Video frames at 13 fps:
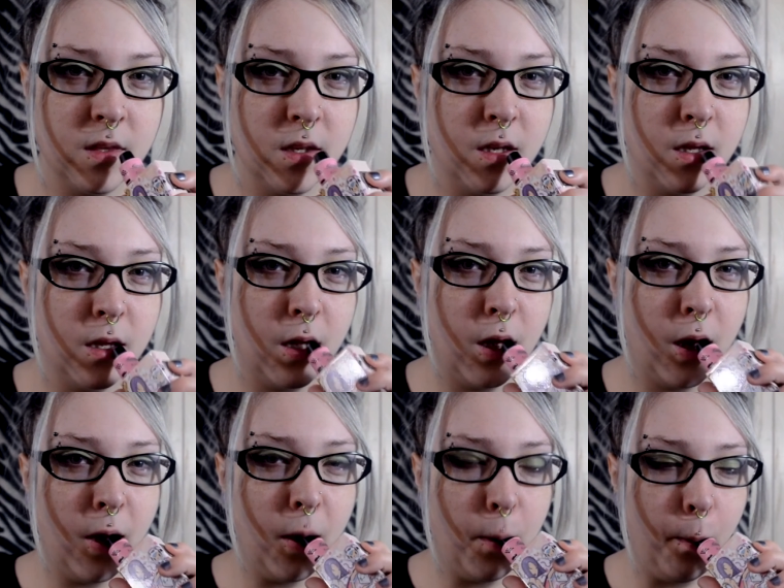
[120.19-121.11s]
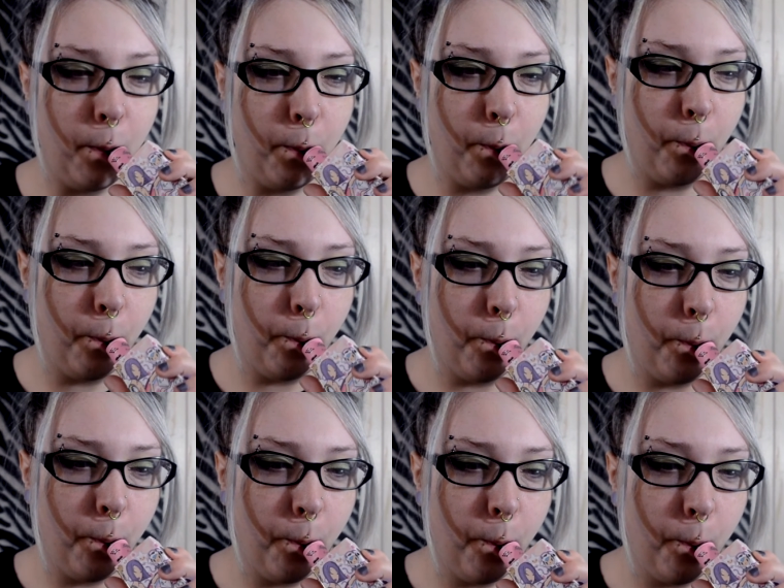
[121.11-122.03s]

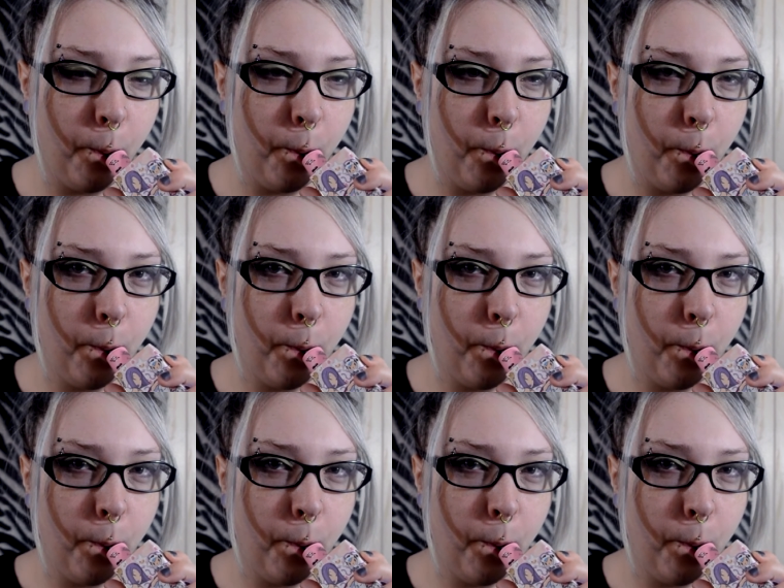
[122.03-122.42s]
Nobody speaks.